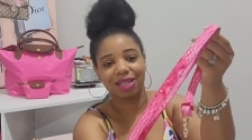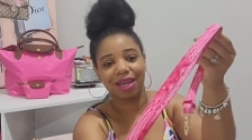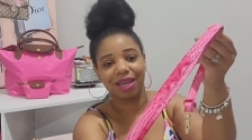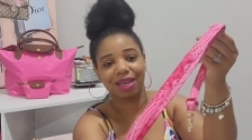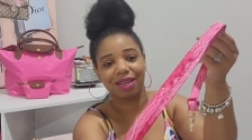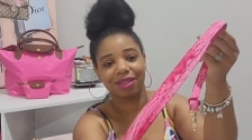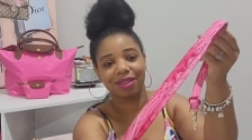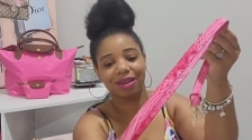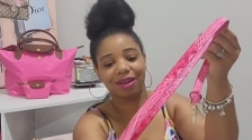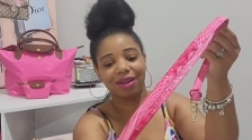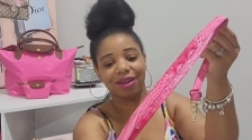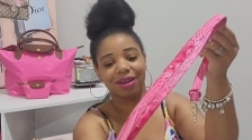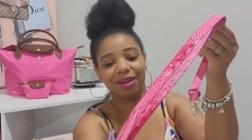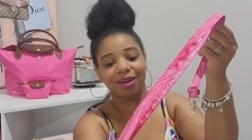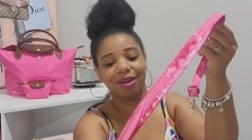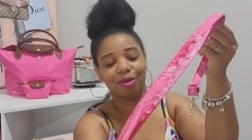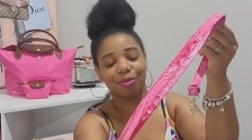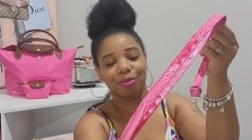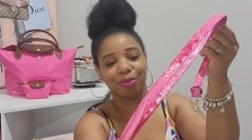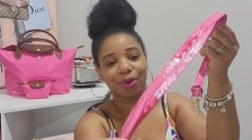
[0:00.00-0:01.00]
Like,
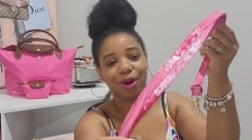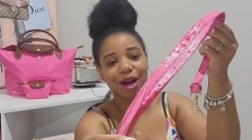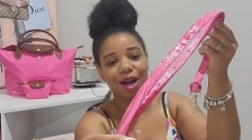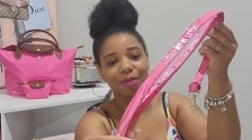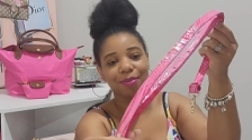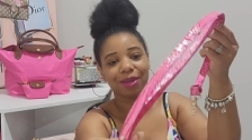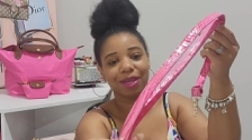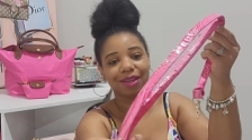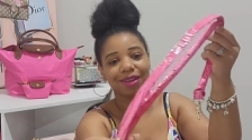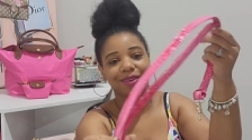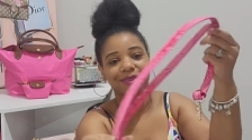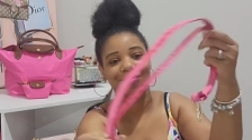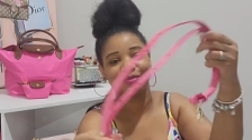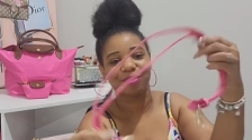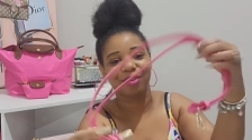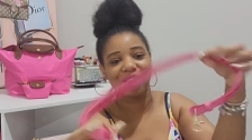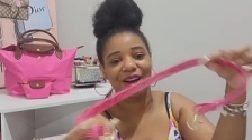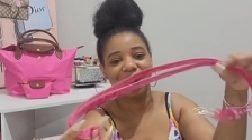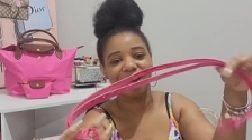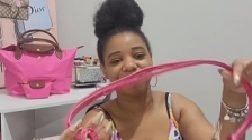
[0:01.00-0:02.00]
oh, Brahmin,
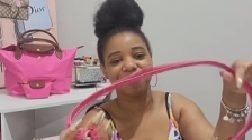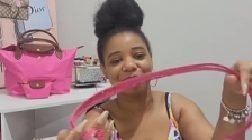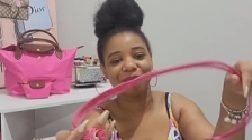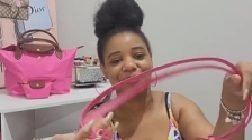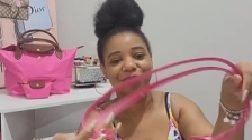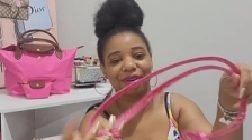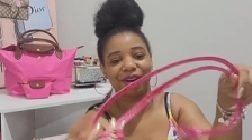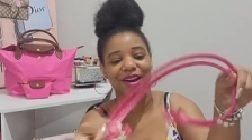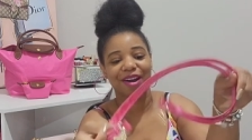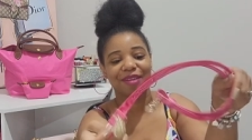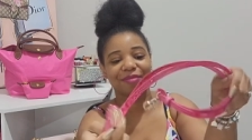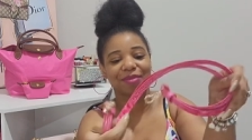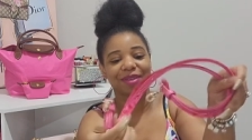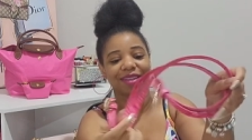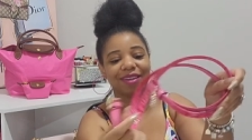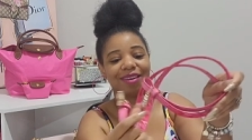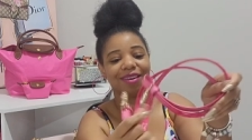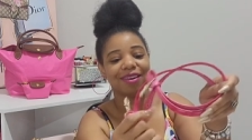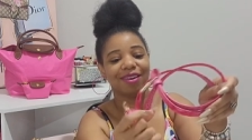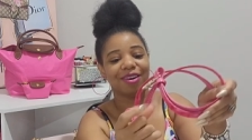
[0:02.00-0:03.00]
Brahmin,
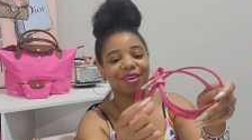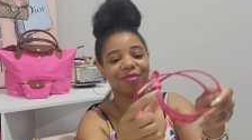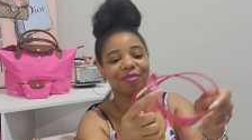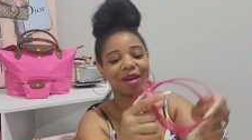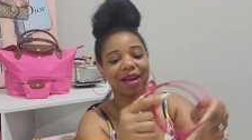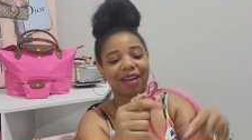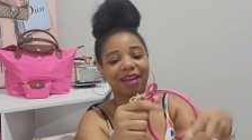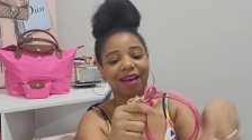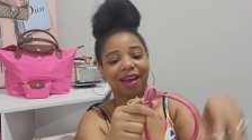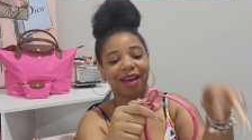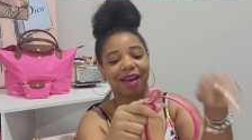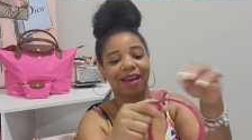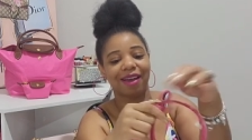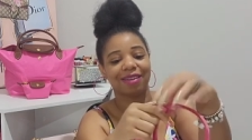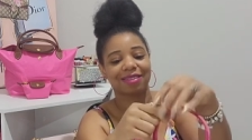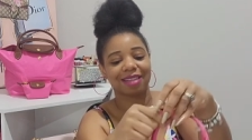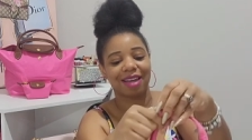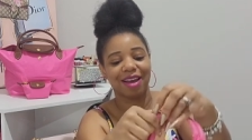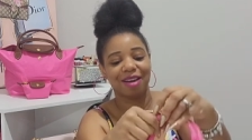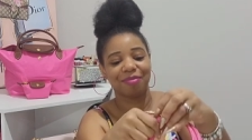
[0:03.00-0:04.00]
Brahmin. Oh my
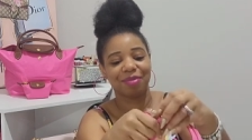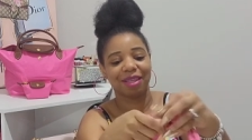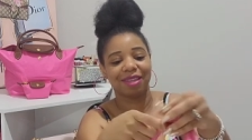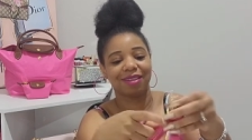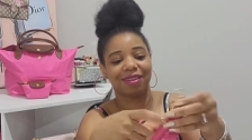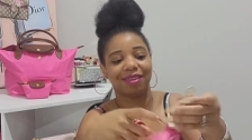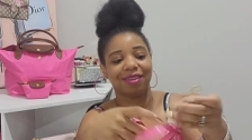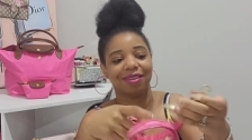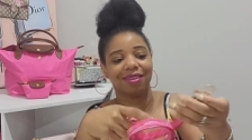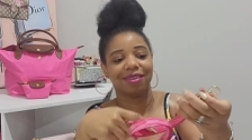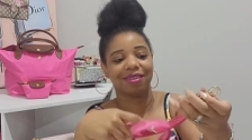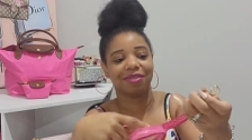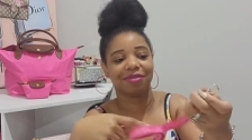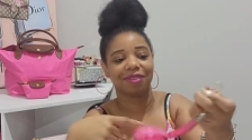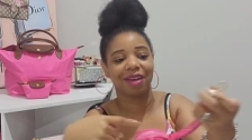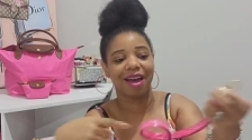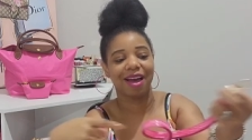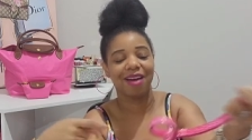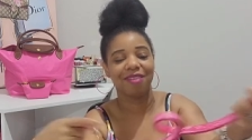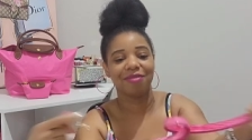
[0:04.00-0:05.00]
gosh, I'm in love.
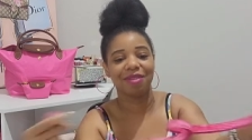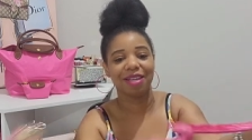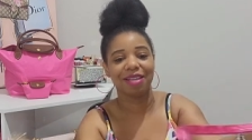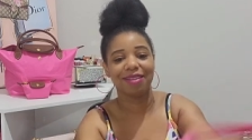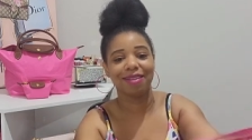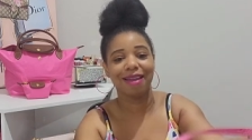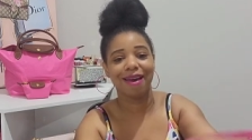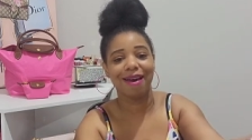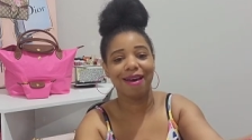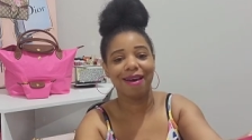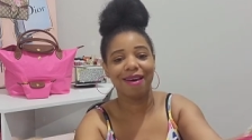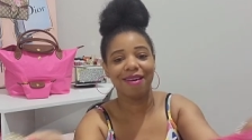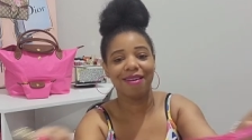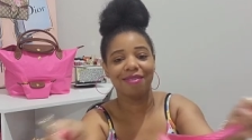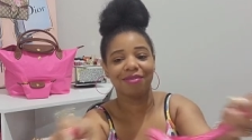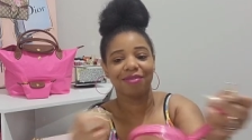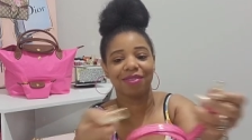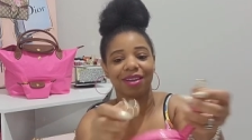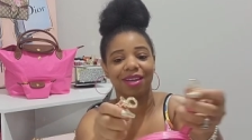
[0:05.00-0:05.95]
I'm in love.